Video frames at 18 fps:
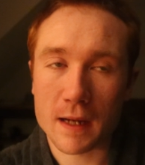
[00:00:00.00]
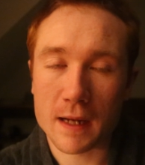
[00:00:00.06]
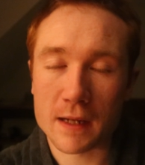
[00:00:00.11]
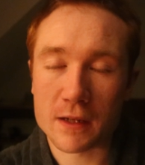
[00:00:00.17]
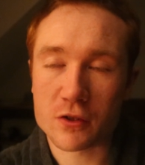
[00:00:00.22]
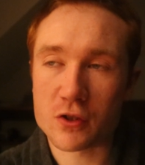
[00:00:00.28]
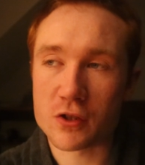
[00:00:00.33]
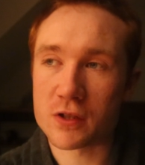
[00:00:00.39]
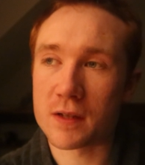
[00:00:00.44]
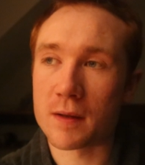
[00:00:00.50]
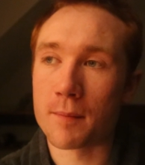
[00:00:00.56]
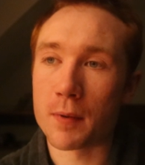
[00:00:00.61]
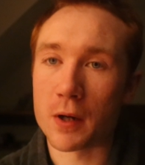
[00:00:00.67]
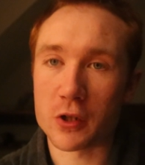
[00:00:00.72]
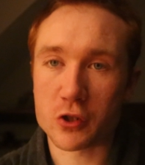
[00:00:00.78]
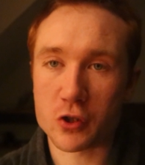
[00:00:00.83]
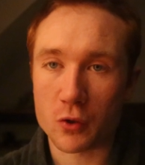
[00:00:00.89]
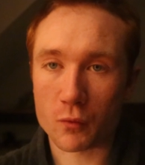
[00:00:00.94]
it's just a
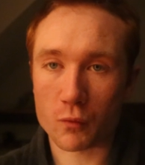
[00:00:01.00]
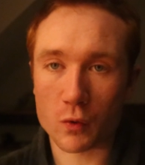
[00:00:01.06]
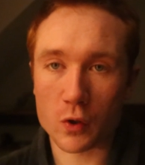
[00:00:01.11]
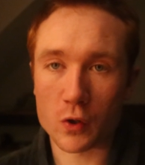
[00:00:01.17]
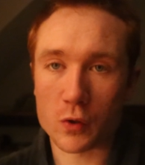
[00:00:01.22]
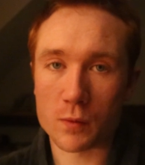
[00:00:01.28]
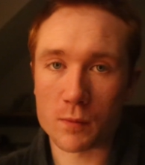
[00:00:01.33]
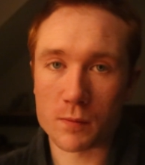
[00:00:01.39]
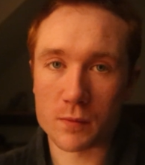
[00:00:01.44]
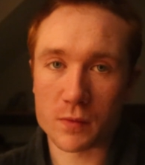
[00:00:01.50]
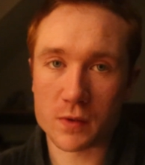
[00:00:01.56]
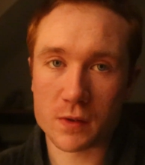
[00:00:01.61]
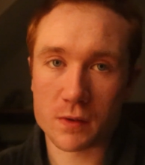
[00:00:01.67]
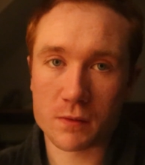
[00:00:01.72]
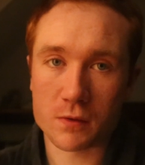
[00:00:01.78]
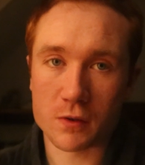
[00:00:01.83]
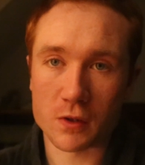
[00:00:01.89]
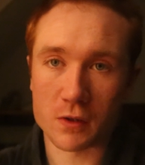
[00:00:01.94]
bunch of
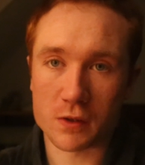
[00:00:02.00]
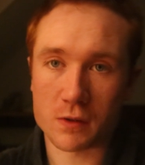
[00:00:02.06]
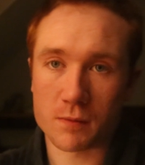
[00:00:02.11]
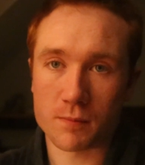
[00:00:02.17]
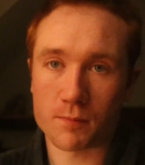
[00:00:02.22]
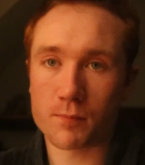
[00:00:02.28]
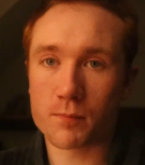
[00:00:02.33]
rooms just